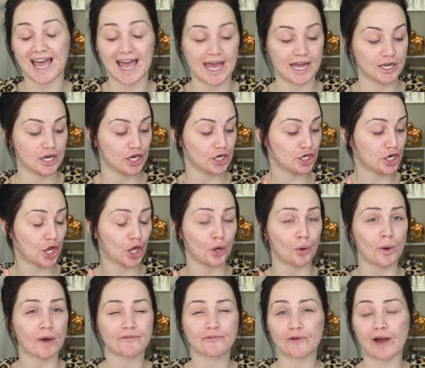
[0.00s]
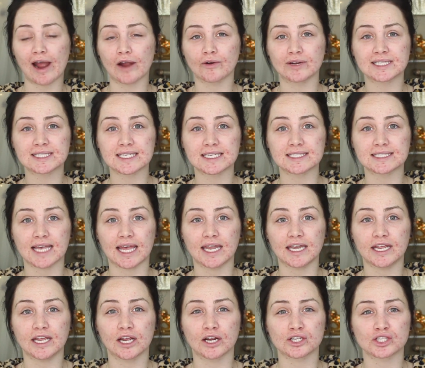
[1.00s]
and no fragrances in
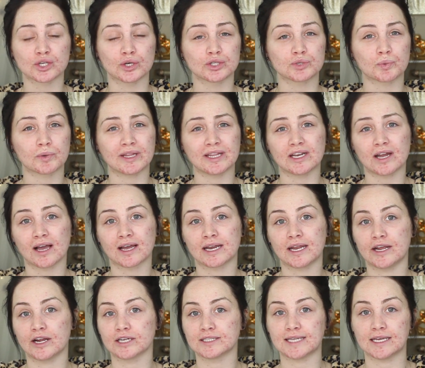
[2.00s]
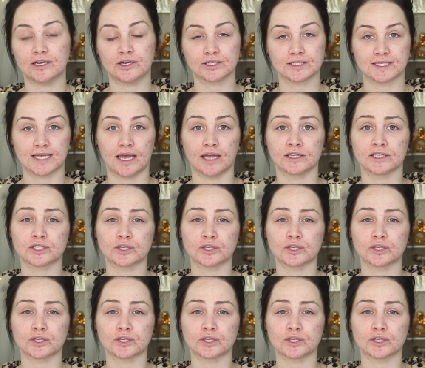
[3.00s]
here, so it's really not going to irritate your skin.